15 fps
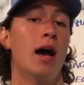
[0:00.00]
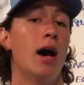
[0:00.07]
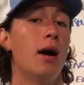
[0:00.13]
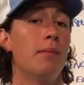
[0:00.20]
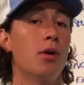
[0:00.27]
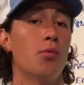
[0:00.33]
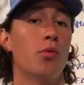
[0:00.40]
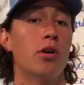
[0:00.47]

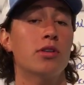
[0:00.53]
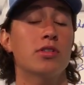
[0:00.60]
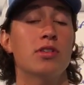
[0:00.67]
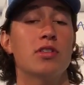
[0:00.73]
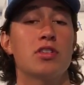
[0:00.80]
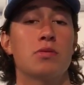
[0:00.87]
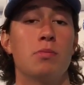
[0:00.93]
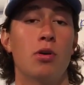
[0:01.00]
It works on
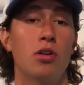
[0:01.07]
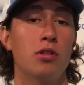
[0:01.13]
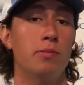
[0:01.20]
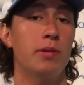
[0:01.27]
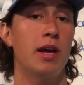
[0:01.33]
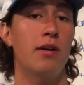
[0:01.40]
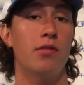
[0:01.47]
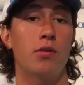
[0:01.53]
the smaller
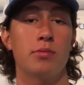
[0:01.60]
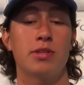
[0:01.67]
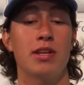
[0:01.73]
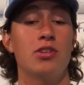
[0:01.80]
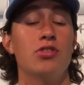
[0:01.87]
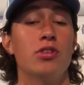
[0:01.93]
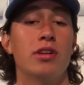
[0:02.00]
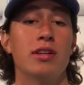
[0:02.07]
platforms
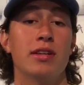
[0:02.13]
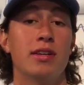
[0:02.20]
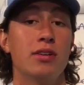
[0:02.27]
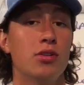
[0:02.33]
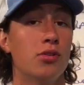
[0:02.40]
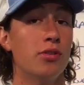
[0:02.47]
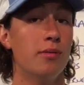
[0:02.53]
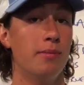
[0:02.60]
like Nook and
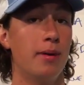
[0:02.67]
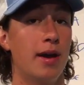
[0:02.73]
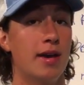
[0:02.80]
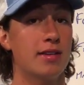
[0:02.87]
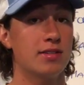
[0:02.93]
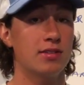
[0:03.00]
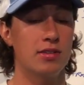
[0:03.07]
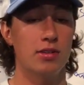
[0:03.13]
Kindle the best.